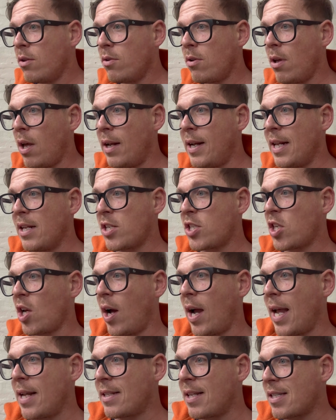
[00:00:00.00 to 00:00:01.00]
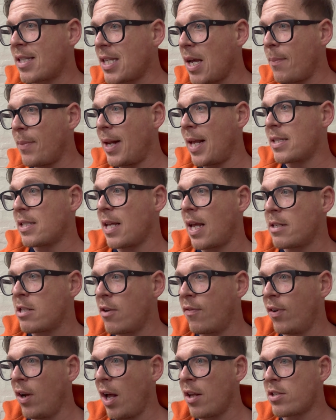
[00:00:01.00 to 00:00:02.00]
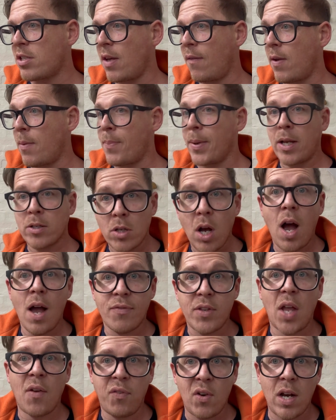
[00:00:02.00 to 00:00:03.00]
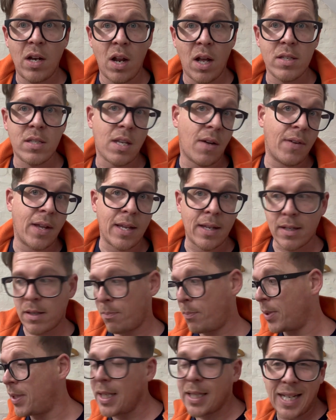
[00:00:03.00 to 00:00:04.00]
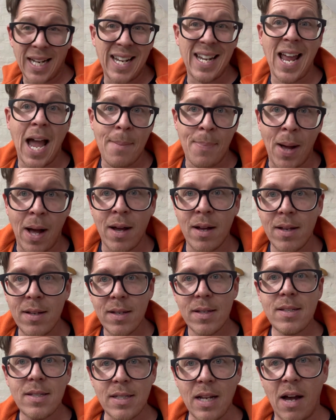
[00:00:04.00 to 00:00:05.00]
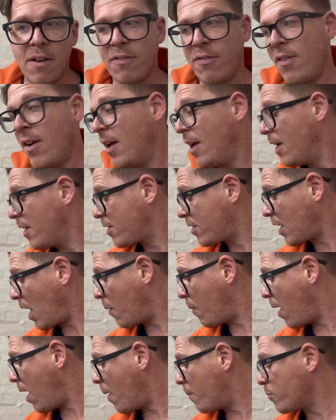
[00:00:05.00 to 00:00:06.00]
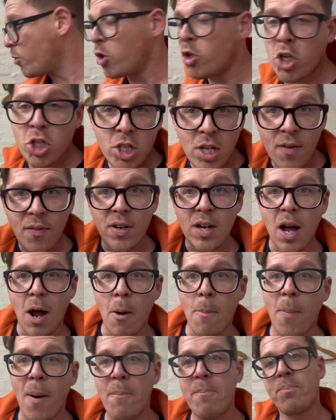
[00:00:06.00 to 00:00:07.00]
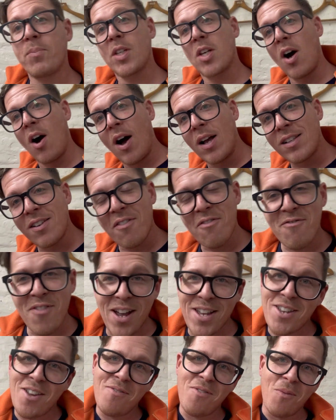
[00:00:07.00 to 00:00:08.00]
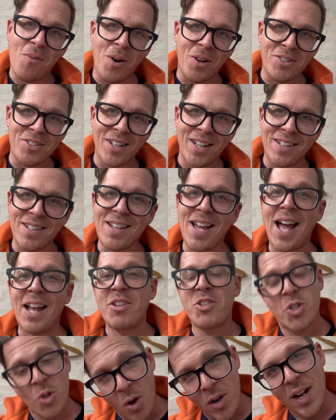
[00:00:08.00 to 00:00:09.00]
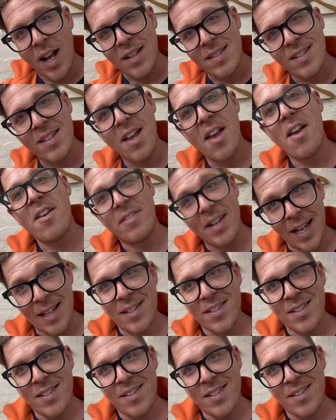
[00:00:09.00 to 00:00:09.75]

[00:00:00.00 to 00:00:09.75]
an insight into some of this and you've learnt something, because I've definitely learnt something, particularly the ABBA stuff. So you just never know. But guys, thank you for watching and join us next